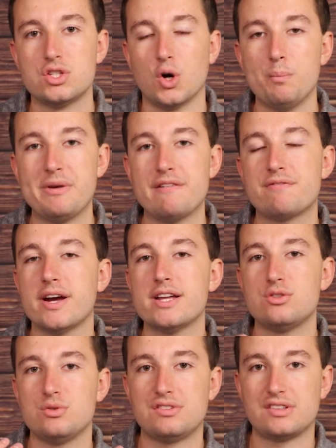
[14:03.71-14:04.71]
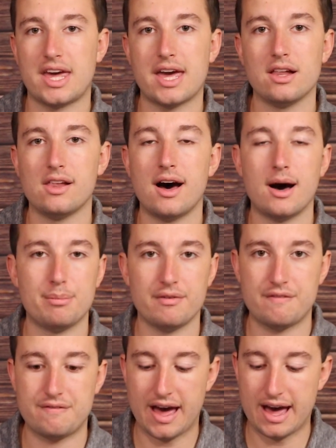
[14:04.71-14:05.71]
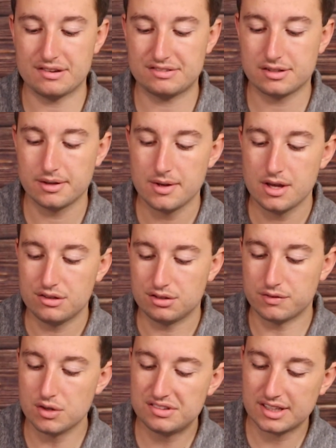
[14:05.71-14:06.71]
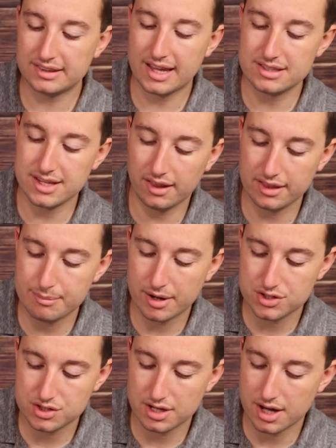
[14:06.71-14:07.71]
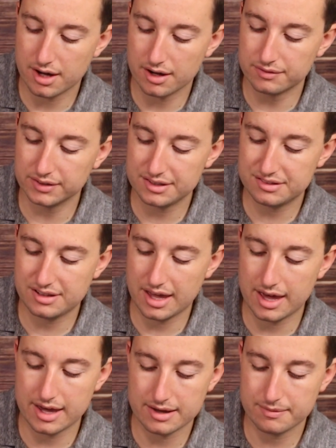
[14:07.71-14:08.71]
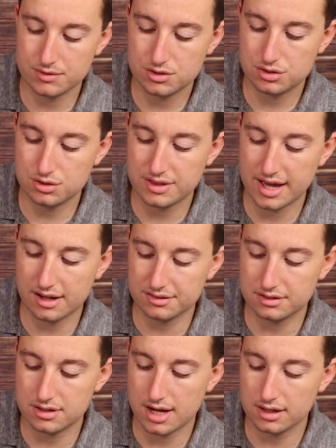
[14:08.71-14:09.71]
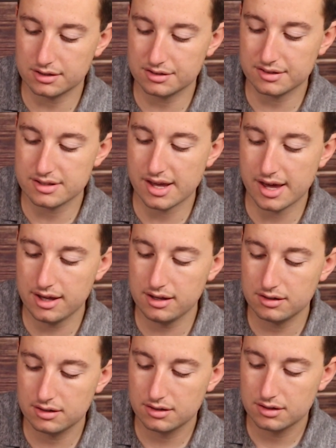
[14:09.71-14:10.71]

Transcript: Don't be afraid to scale up fast. So if you set that daily budget of, let's say, $2,000 a day,